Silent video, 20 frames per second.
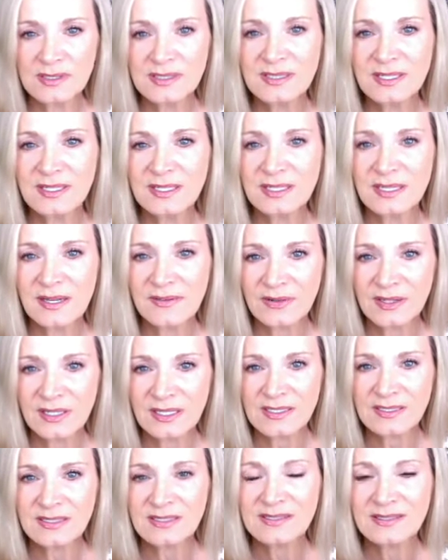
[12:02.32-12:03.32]

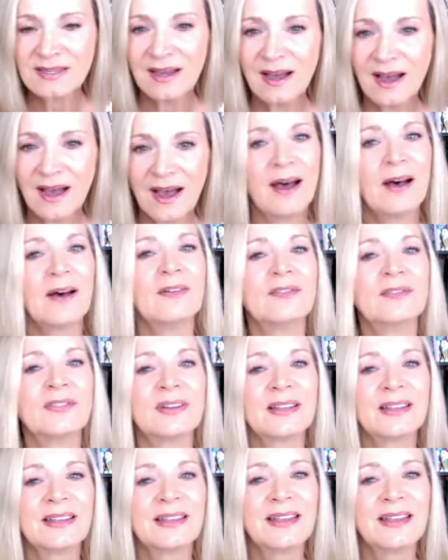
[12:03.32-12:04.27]
significance of?